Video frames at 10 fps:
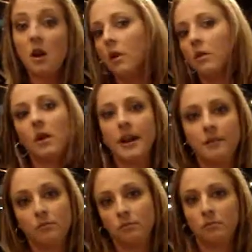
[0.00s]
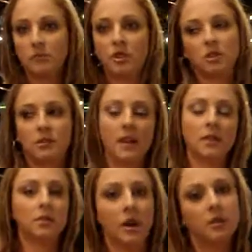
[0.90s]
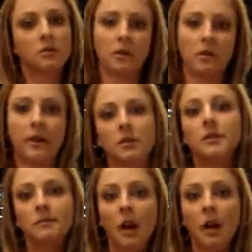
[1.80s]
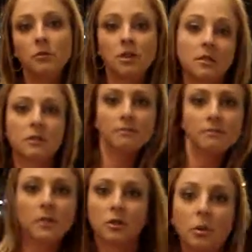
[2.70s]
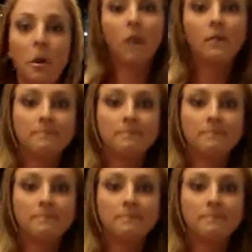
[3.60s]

No, I just dance around, I screw around. I'm just a screwball.